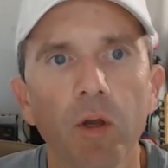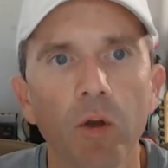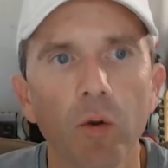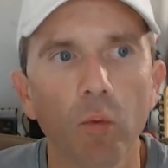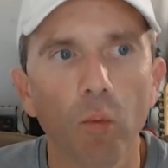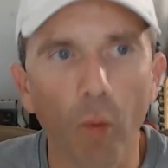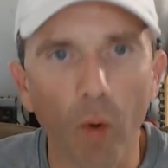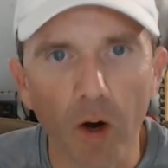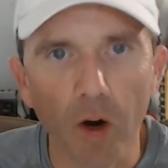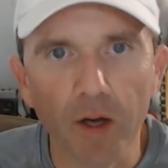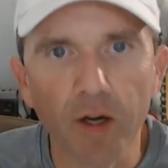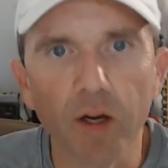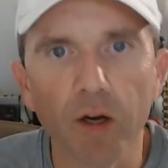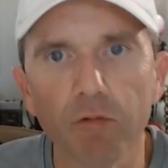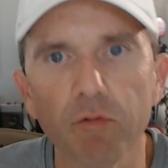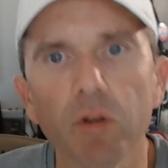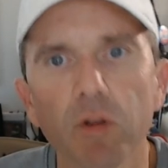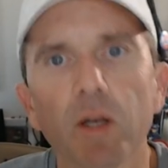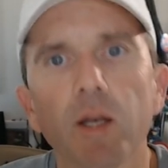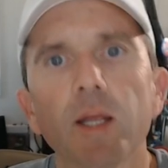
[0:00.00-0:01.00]
one
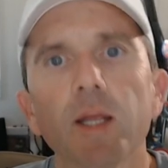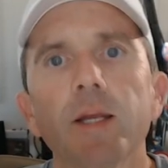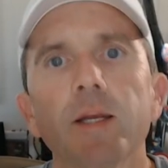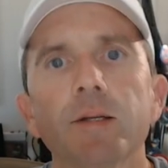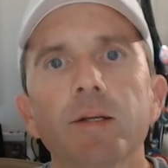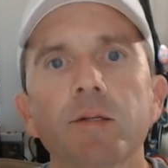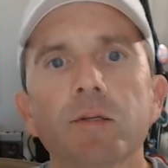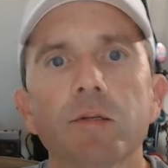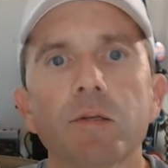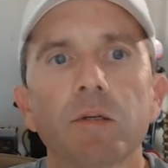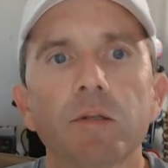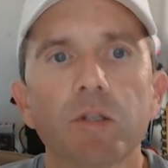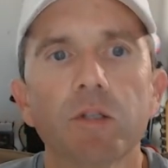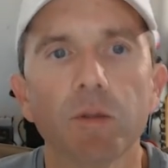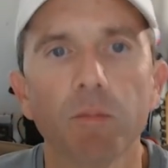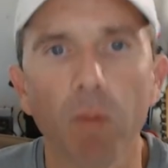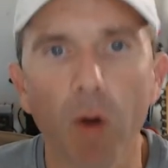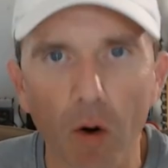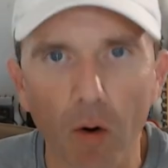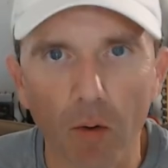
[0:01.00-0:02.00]
of the leads
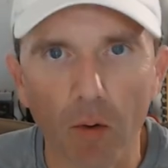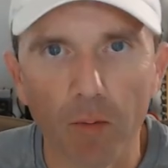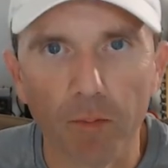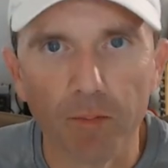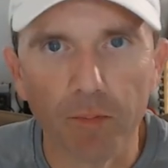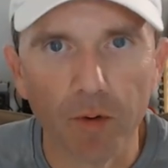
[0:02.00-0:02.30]
tomorrow.